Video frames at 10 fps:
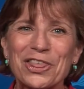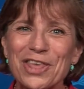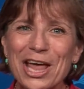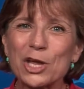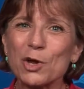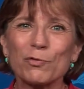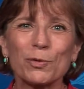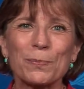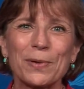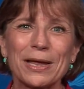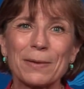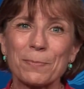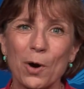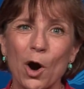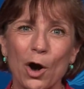Thank you for being
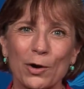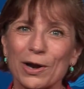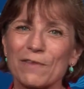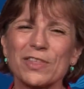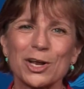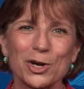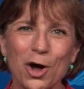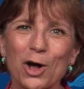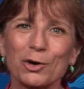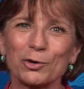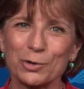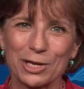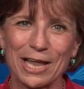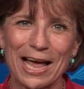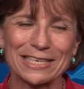part of the inaugural
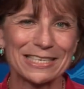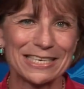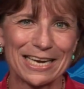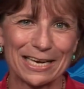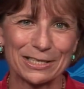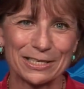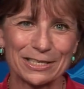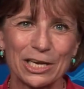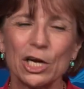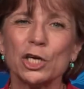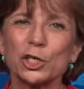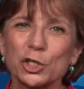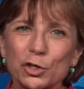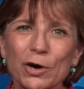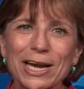class in Texas to
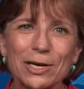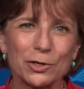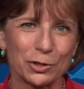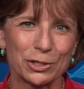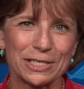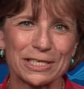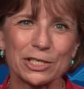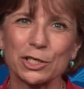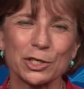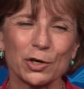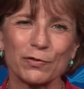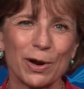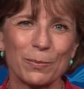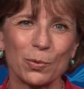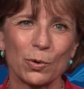train nurses to serve
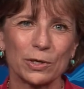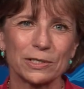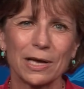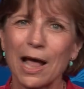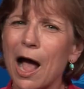on boards.